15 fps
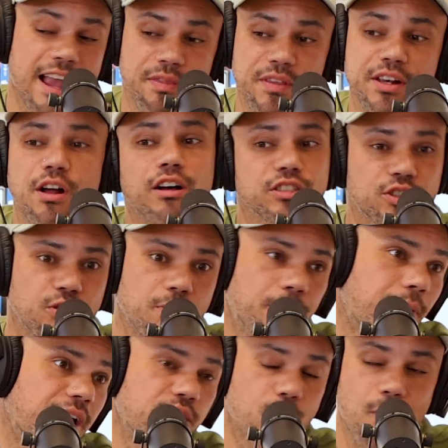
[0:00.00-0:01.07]
And then also,
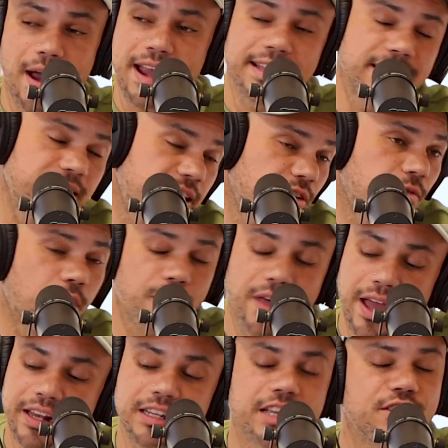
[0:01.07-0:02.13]
by the way, at the end of all
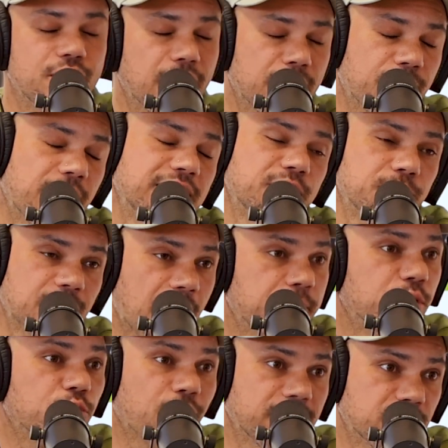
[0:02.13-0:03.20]
that, you got to find some time
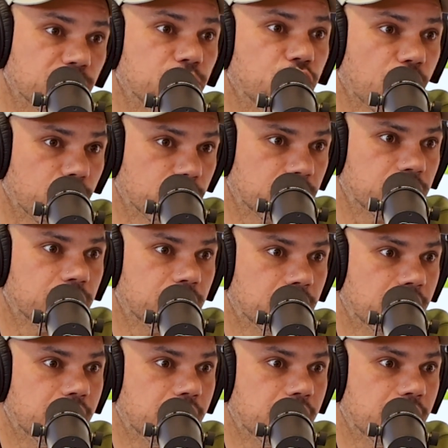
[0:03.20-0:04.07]
to write some jokes.